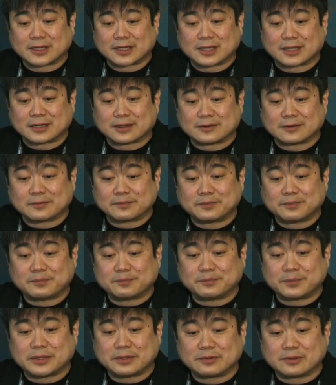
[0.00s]
uh,
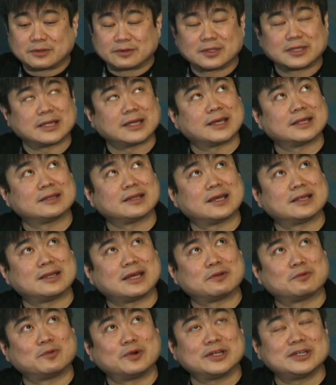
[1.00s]
peer, and, and,
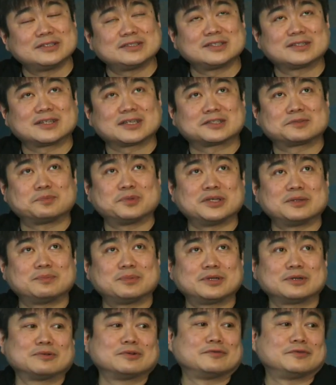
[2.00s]
and what is it that's being
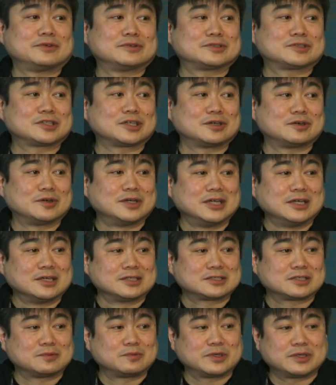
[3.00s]
peer reviewed? So,
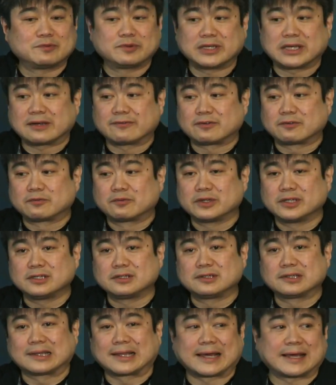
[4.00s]
so we, we have a
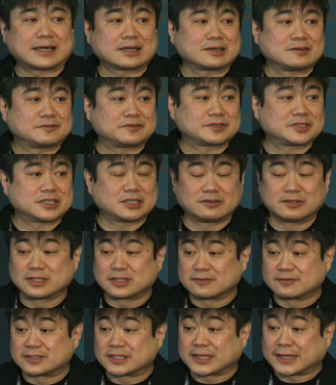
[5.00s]
real lack of sharing
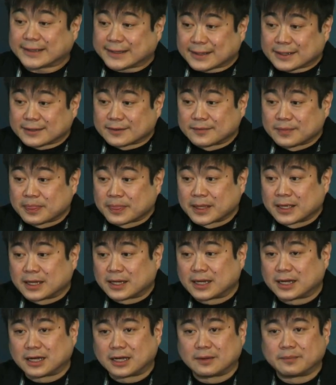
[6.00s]
of data.
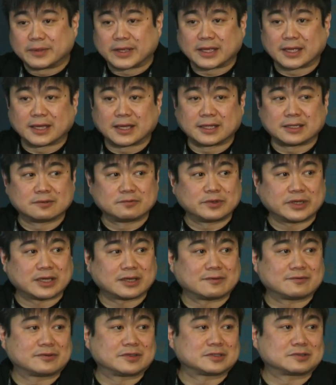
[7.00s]
Um, and we
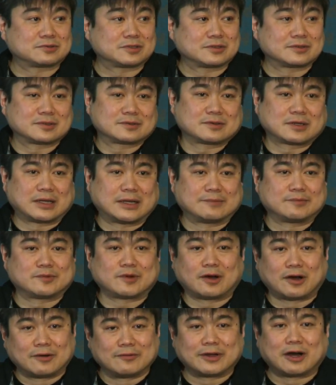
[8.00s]
have this
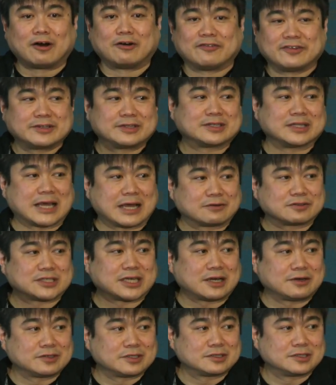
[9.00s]
often now
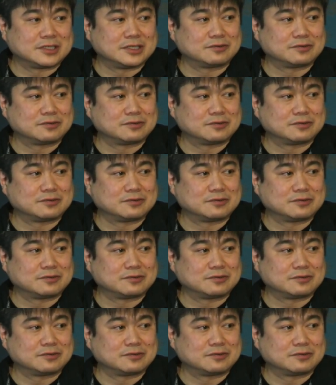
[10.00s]
touted